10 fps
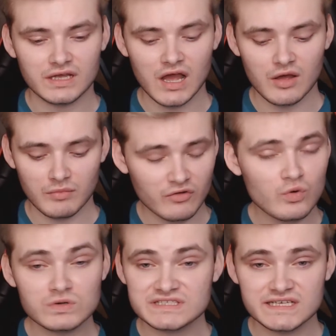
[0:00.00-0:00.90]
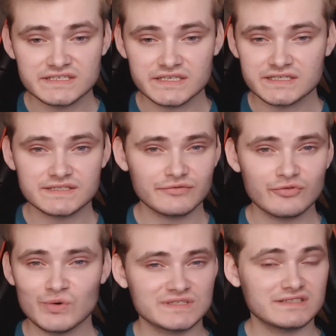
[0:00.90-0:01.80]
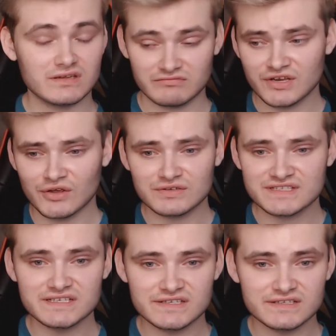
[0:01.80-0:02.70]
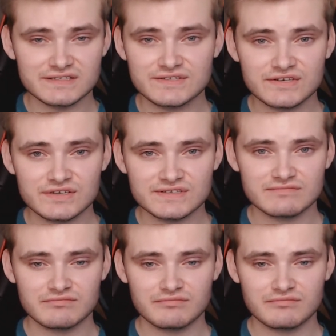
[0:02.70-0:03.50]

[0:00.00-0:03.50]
Of course, Seasons. Of course, Seasons does.